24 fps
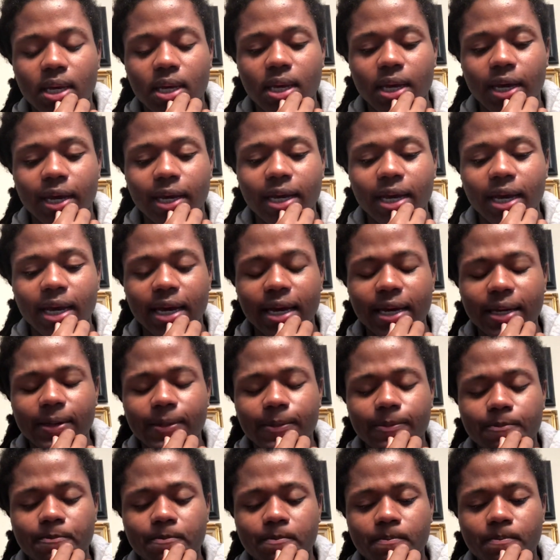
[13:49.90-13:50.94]

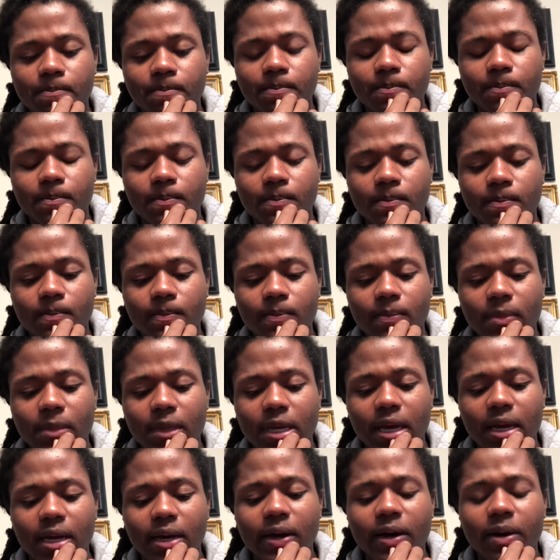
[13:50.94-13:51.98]
and
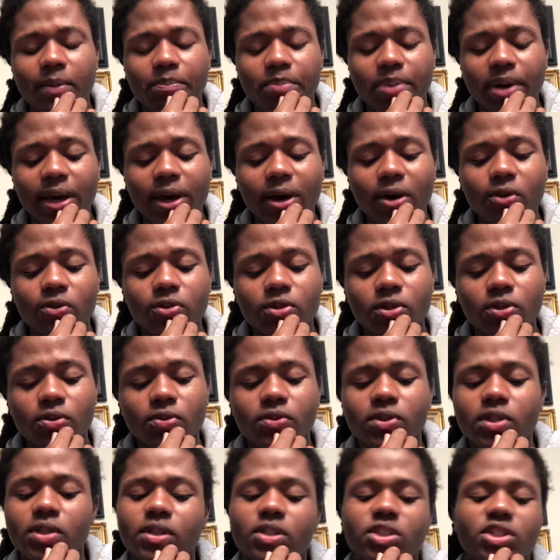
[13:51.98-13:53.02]
compels you
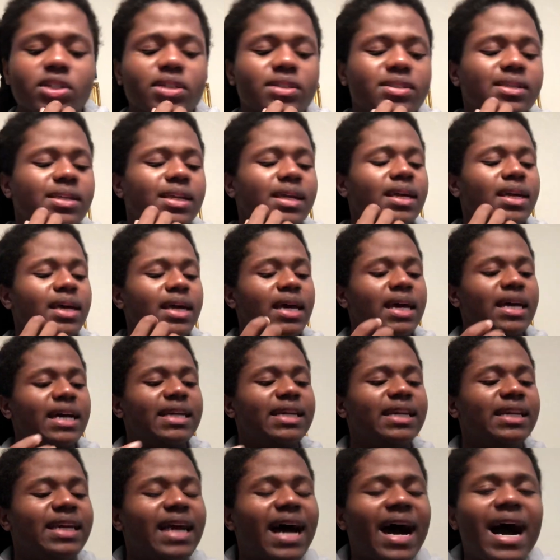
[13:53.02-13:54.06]
to just
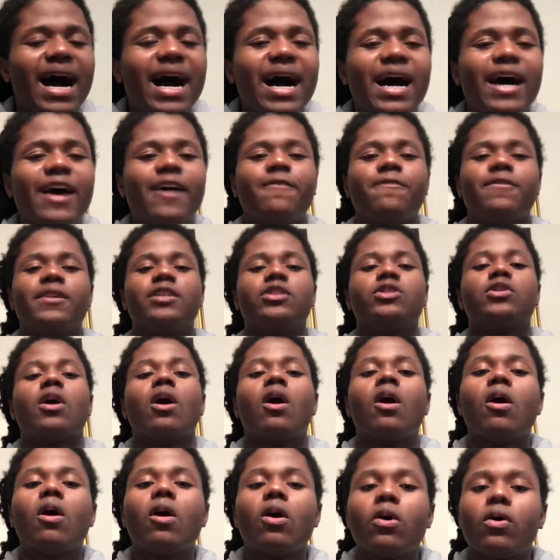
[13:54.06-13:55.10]
dive into
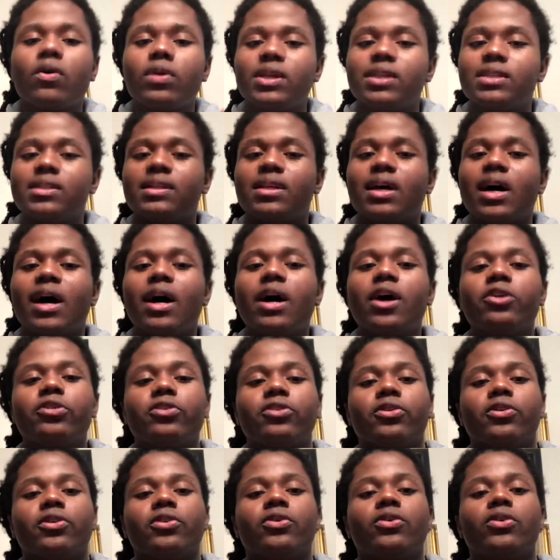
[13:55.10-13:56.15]
all these
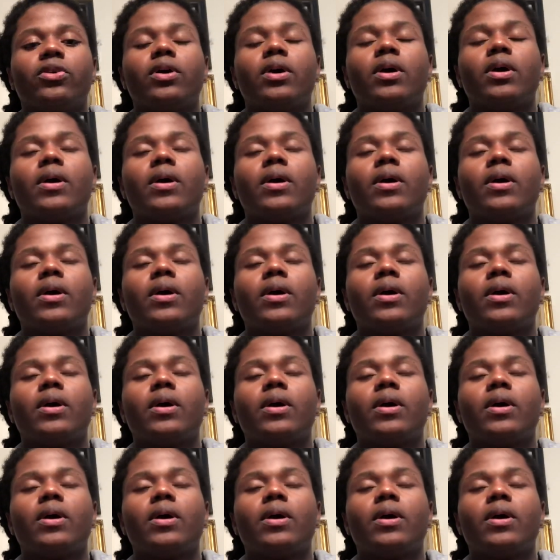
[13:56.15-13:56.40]
other